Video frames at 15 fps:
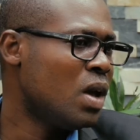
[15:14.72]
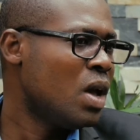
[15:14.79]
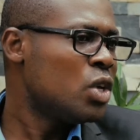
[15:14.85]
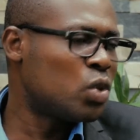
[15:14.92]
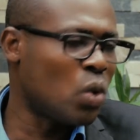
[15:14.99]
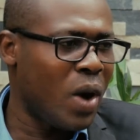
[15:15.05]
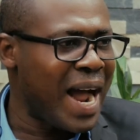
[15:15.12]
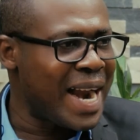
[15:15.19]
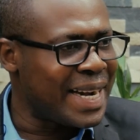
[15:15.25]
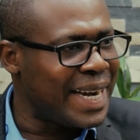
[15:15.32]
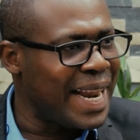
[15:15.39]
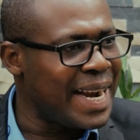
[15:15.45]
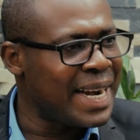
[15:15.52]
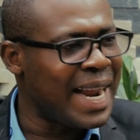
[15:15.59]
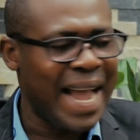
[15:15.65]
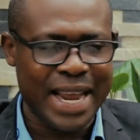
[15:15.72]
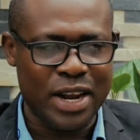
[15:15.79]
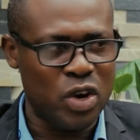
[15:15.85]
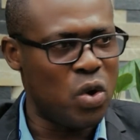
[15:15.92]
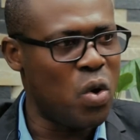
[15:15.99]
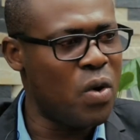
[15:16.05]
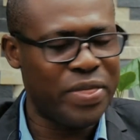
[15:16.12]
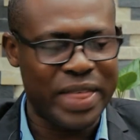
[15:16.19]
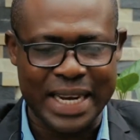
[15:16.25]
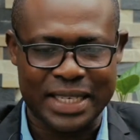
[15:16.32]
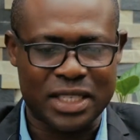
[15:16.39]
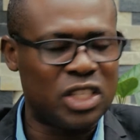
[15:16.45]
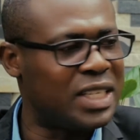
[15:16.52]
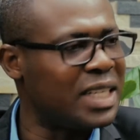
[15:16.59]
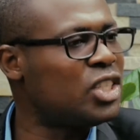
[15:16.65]
So, and then I know
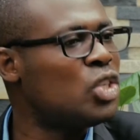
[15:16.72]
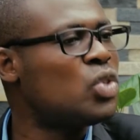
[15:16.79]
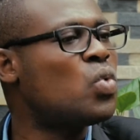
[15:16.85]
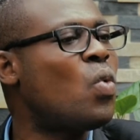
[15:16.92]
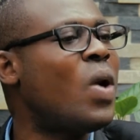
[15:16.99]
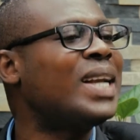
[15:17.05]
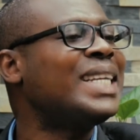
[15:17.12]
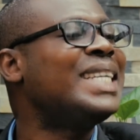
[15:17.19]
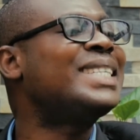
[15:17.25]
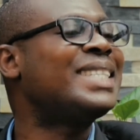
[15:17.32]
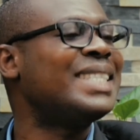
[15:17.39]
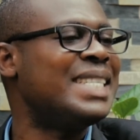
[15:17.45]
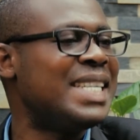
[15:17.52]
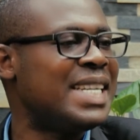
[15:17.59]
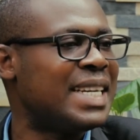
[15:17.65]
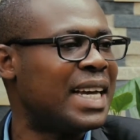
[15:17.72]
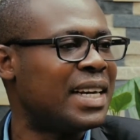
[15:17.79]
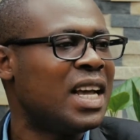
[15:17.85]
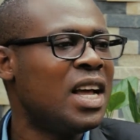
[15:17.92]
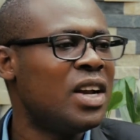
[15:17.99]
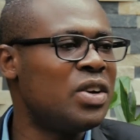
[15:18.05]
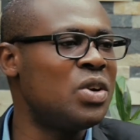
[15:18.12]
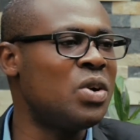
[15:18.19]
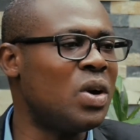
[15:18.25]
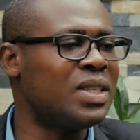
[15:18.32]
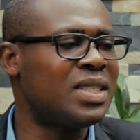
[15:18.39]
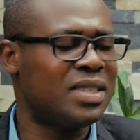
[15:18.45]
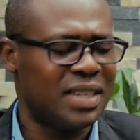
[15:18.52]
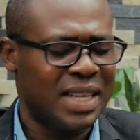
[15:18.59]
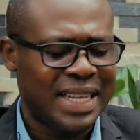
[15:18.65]
that this is what is needed.
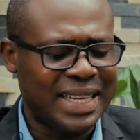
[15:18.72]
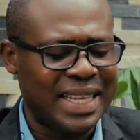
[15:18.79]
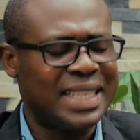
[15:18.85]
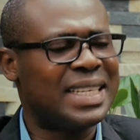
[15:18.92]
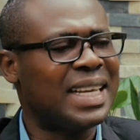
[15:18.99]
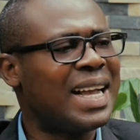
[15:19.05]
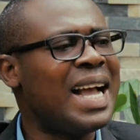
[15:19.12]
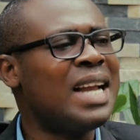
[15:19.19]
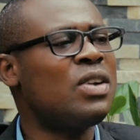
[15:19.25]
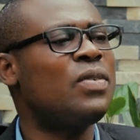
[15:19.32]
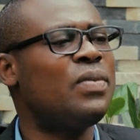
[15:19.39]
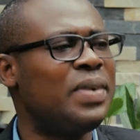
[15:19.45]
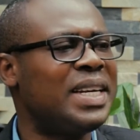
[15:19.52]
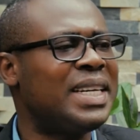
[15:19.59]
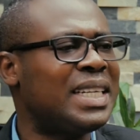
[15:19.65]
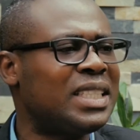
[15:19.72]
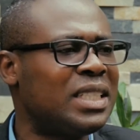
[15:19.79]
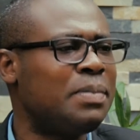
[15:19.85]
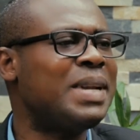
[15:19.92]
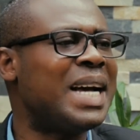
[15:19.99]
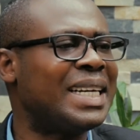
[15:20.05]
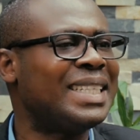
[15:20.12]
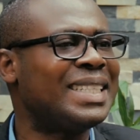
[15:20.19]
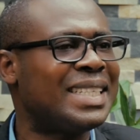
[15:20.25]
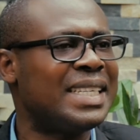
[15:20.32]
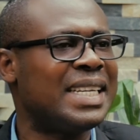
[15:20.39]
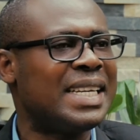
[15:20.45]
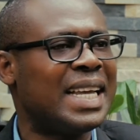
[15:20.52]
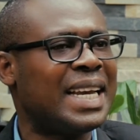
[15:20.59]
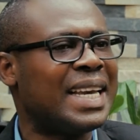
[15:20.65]
Not the kind of leadership that is
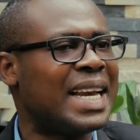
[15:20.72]
needed